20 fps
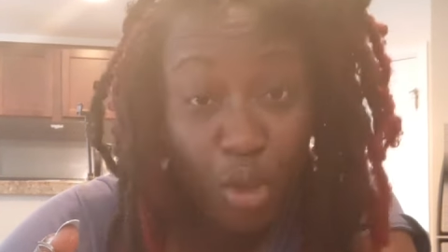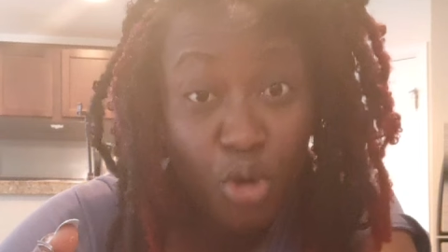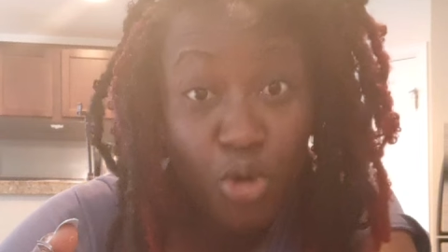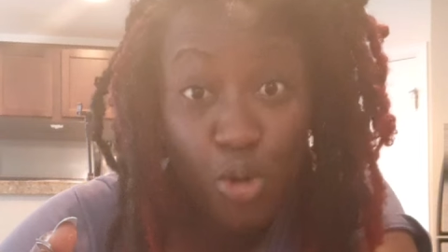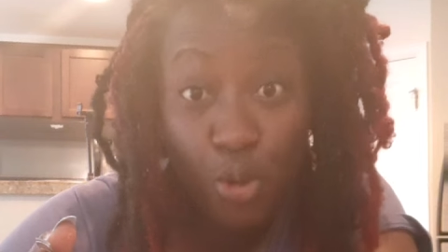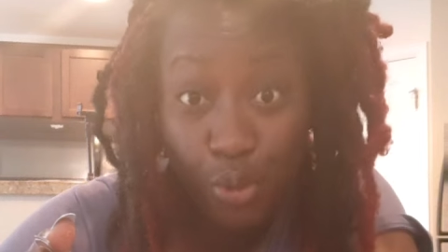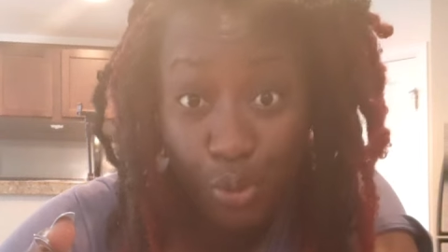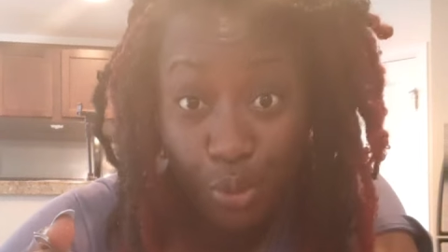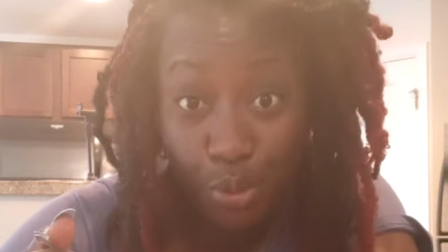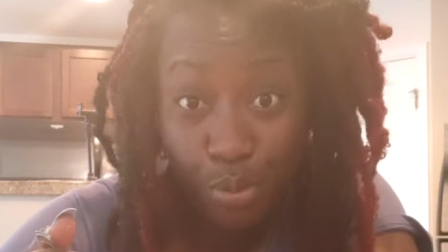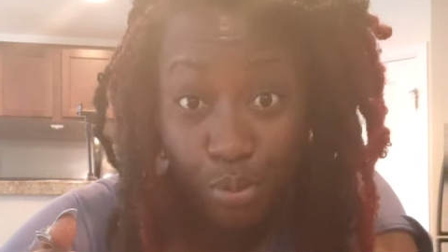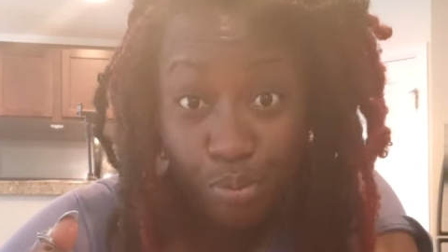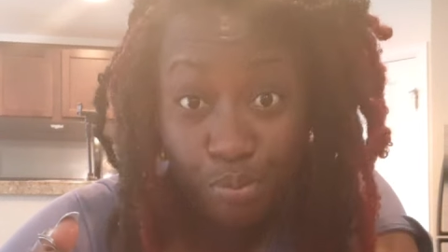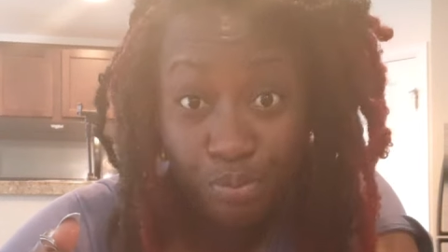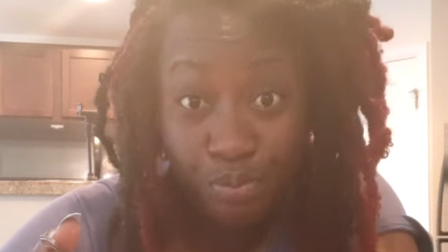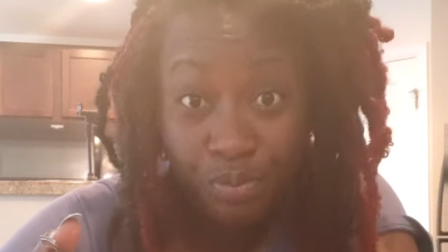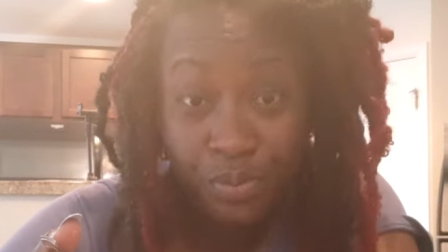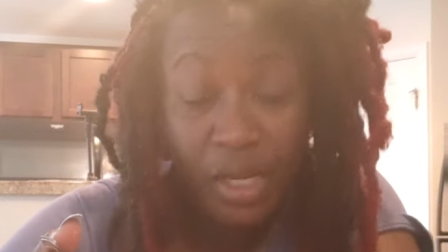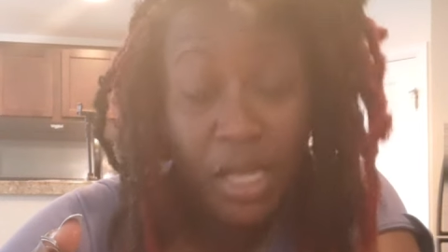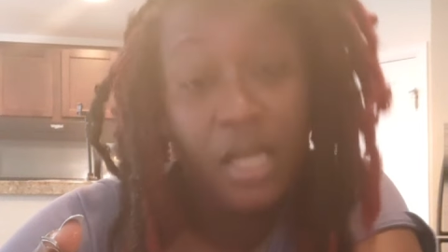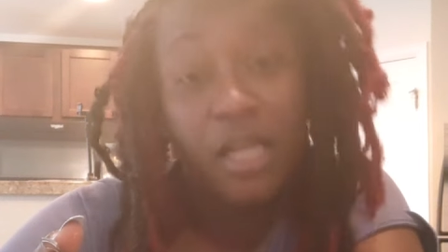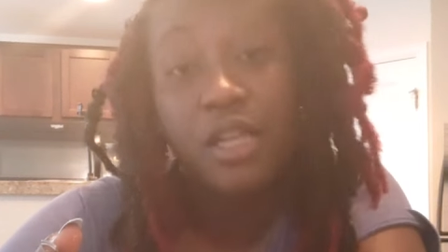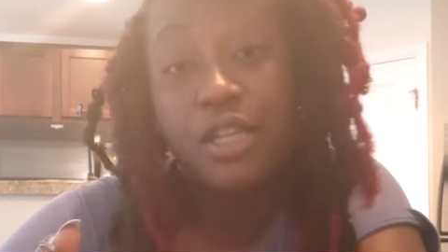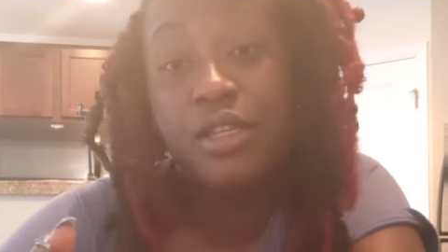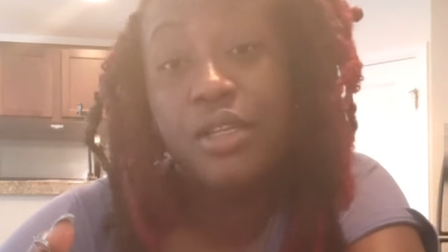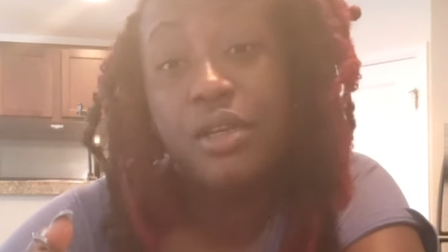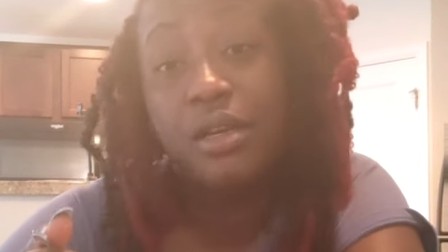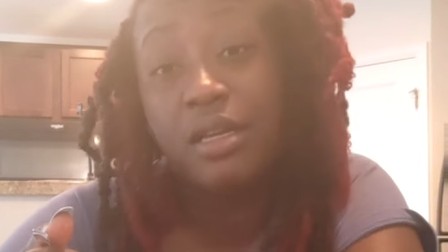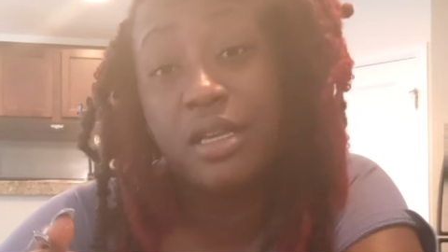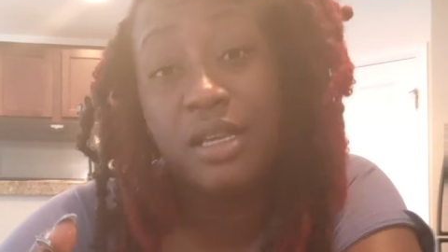No. You
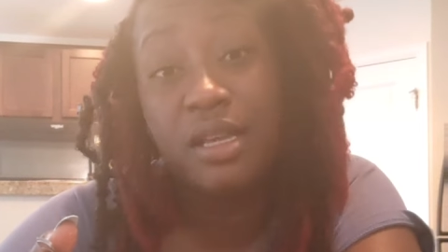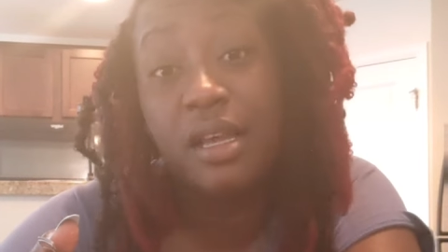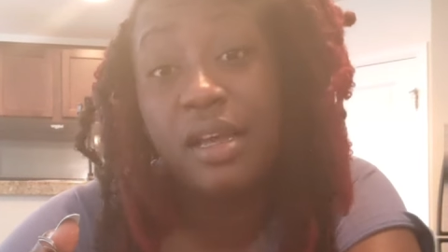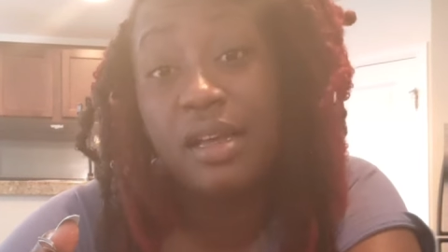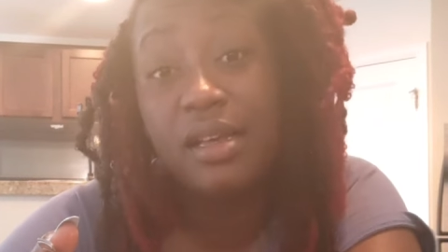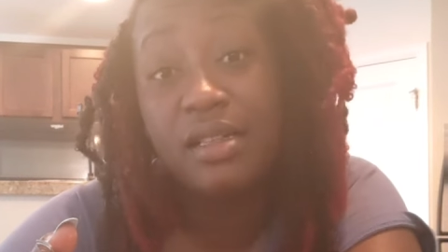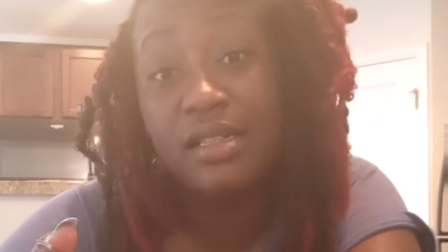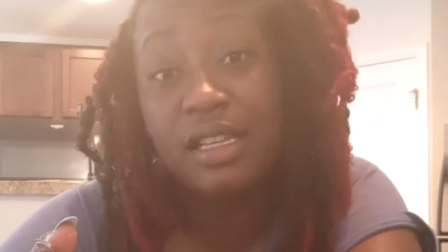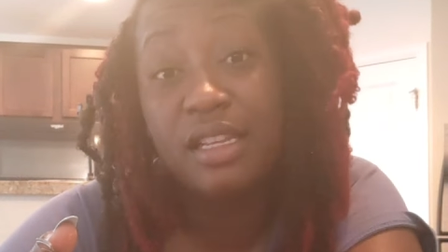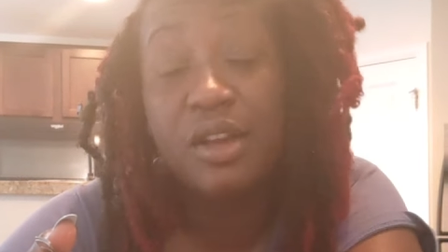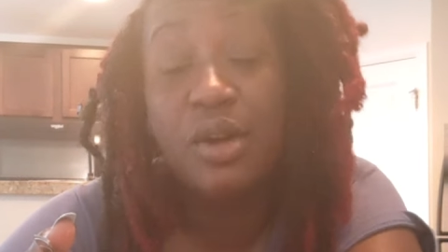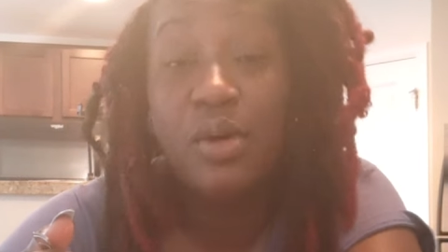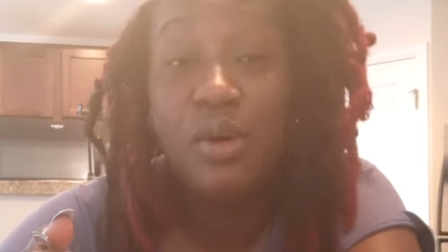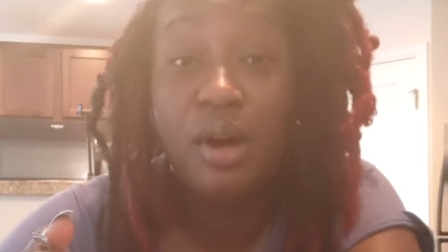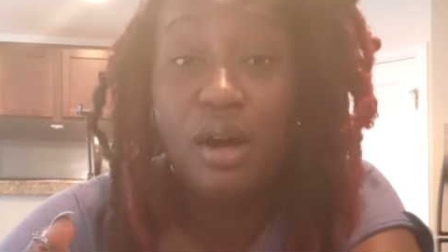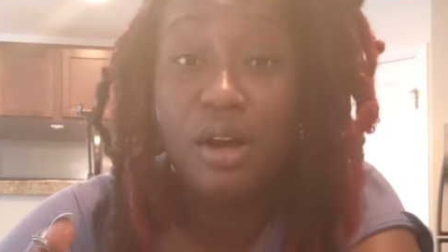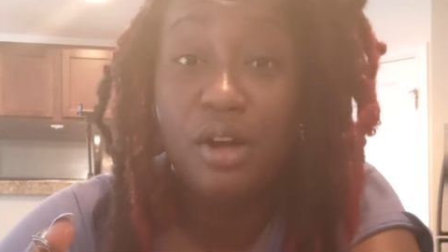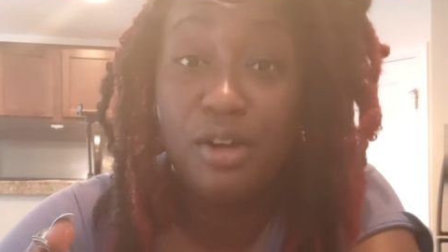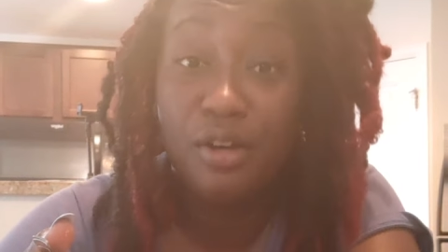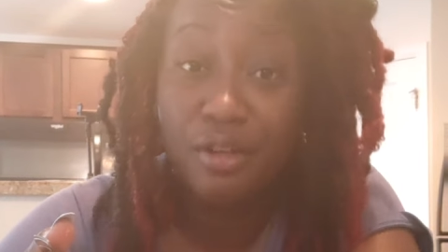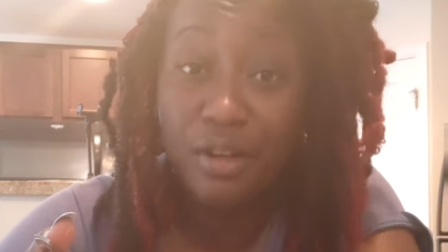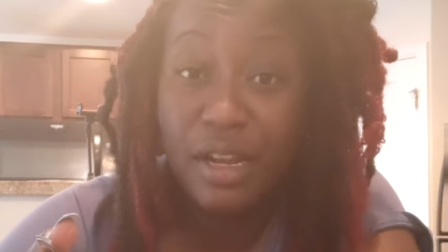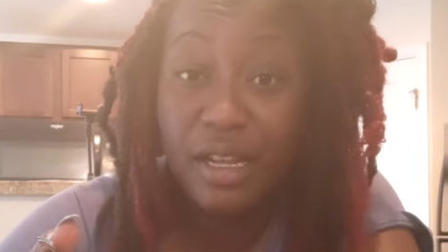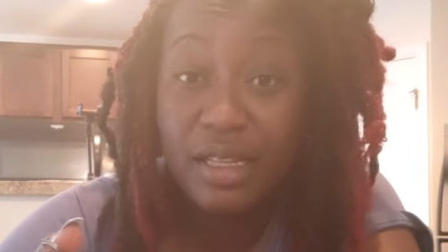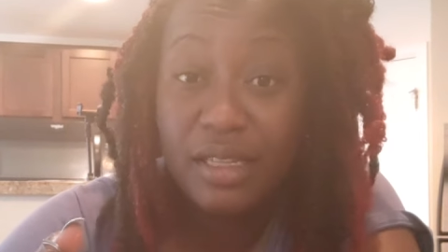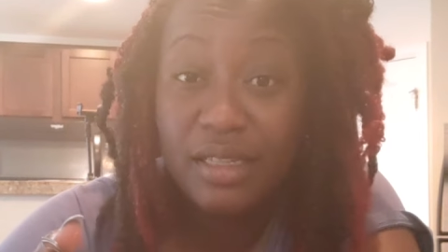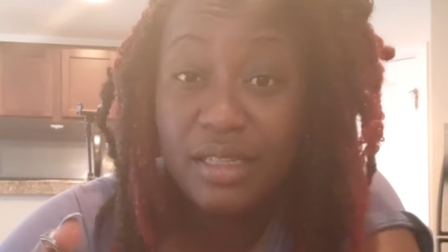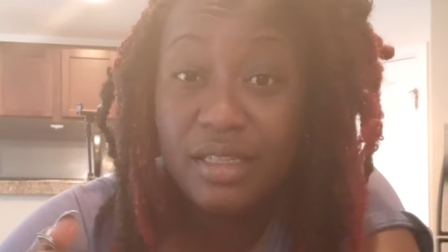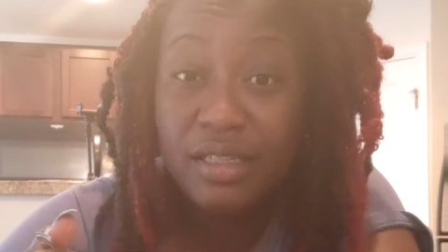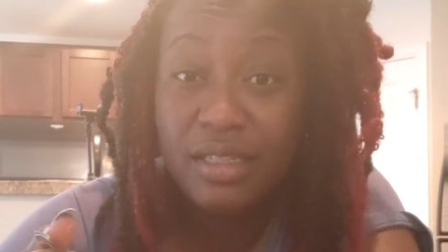can't say you want to
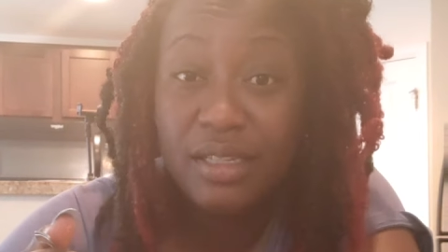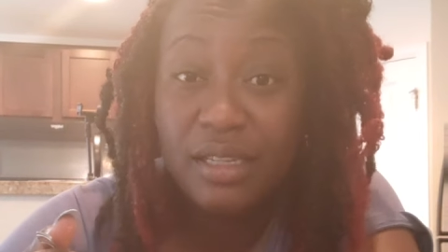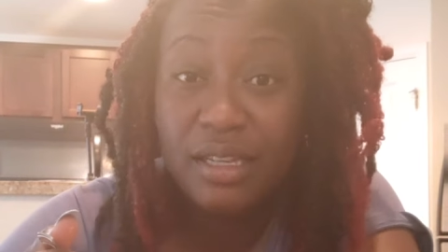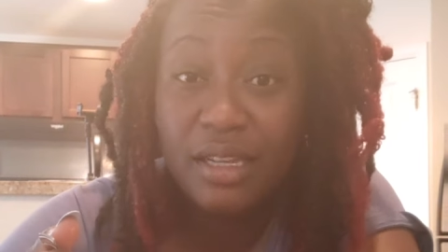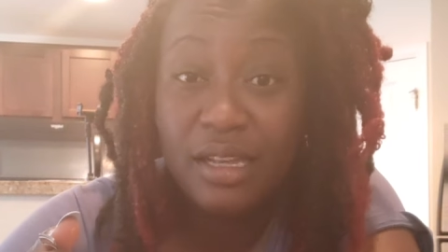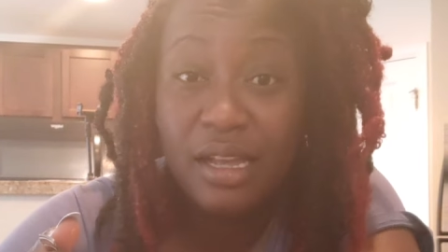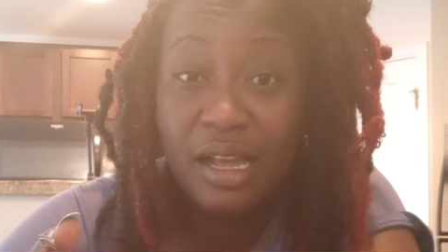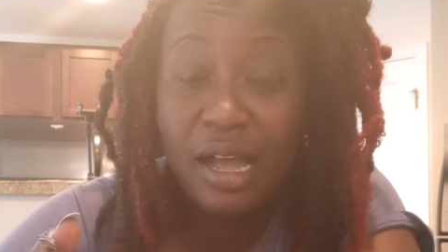rest.